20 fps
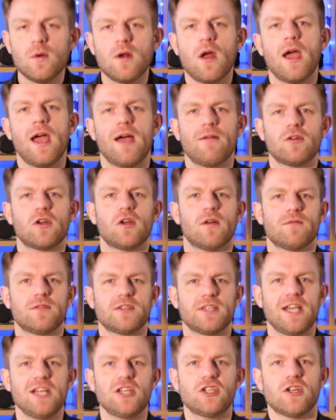you and I have a
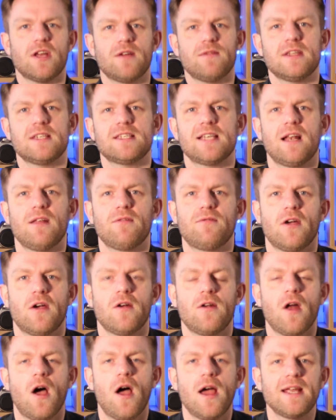conversation over the
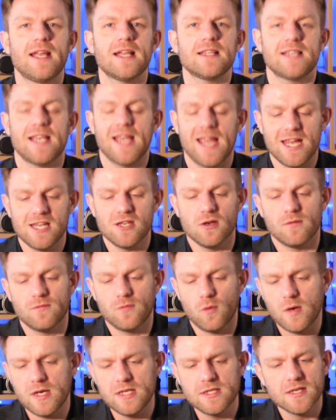telephone, I get to hear your
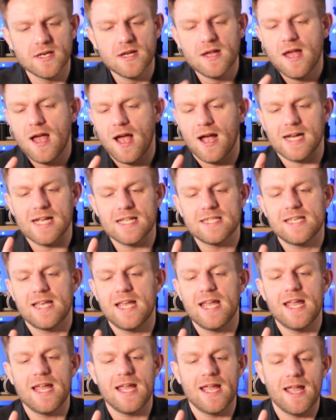voice, I get to
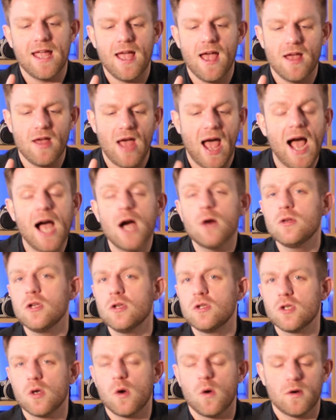hear how
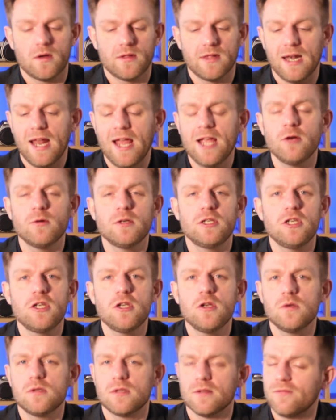you talk, the language
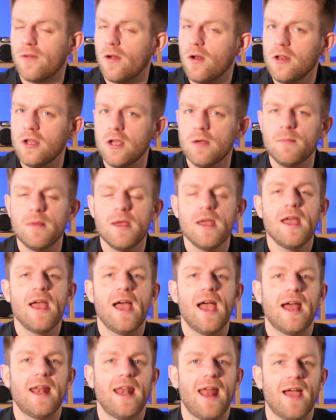you use, the volume,
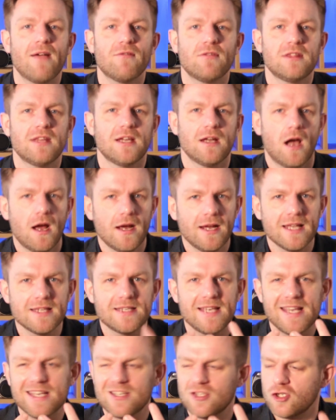and everything. I
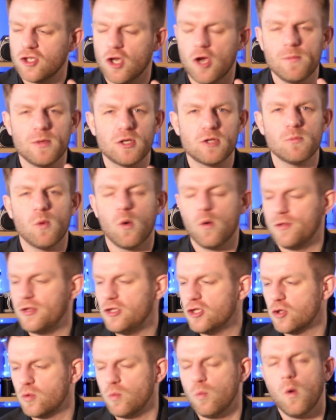get to hear so much more
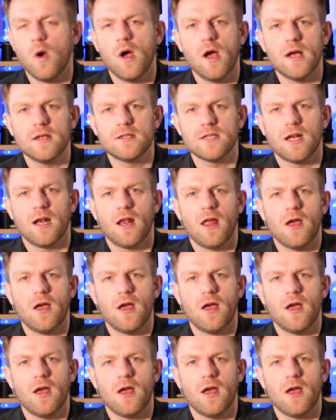than just words